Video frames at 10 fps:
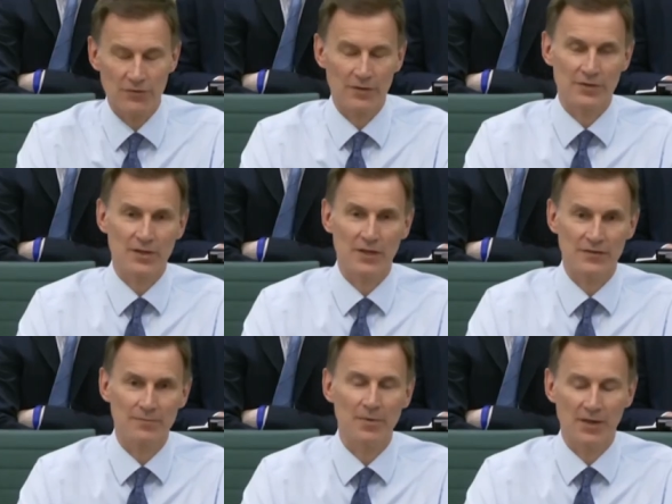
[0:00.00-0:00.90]
of the
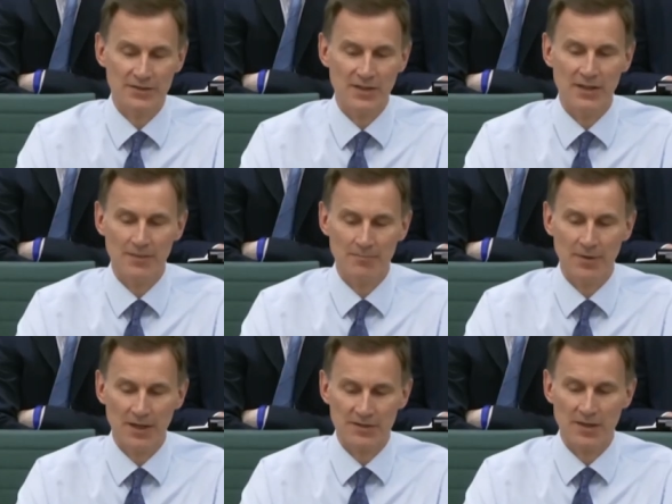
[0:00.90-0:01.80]
Conservative Party,
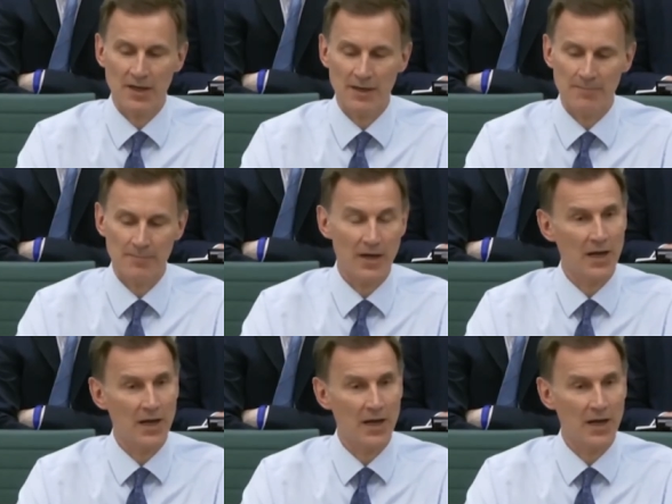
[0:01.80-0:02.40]
but um,